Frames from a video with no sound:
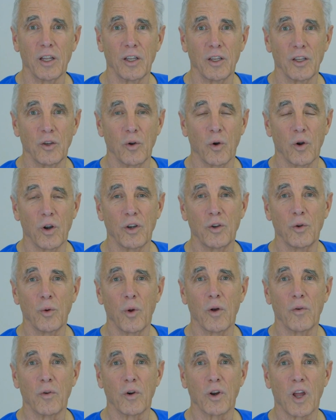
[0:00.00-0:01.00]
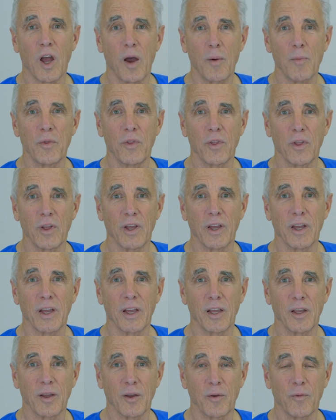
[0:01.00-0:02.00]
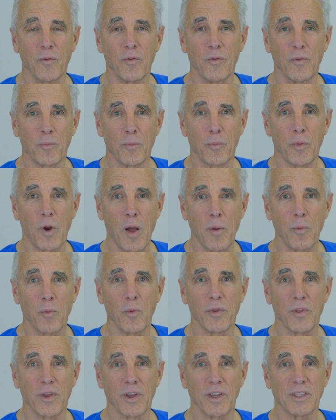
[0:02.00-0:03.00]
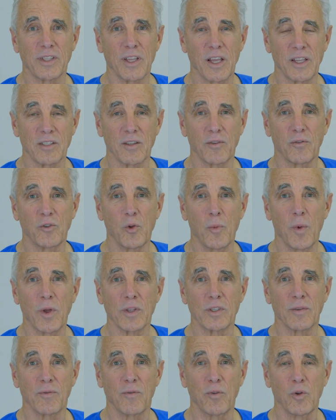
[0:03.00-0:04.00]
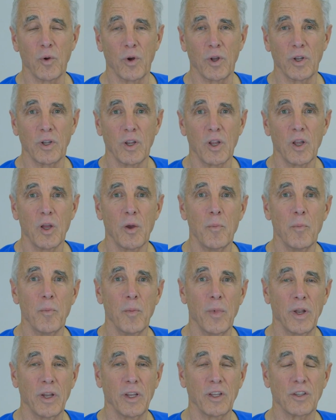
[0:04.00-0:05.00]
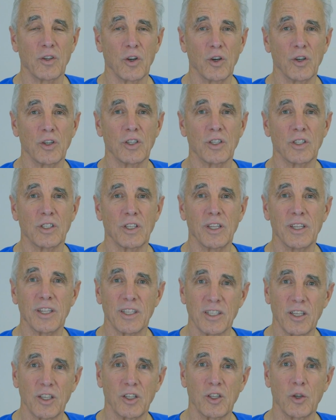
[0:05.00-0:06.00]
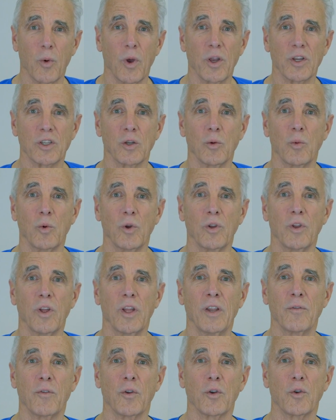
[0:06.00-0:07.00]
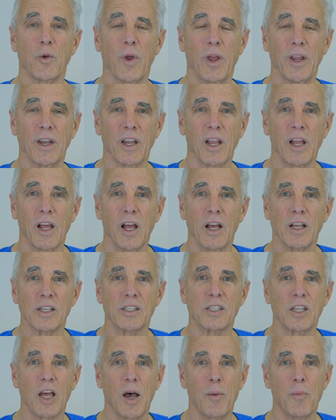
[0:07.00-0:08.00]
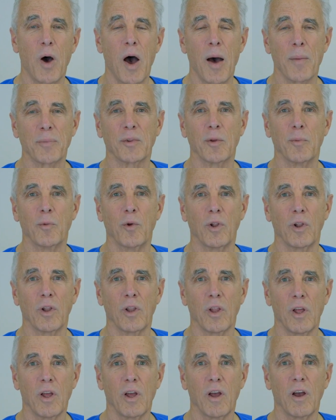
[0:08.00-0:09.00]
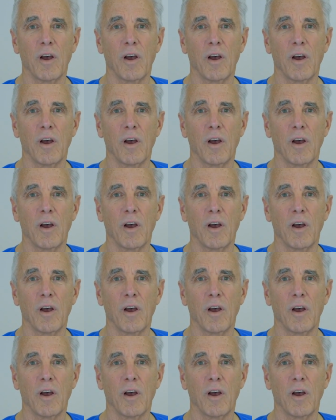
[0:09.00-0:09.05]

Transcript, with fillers: In order to overcome the problem with excessive tumescent fluid, many surgeons in this situation will infiltrate a suboptimal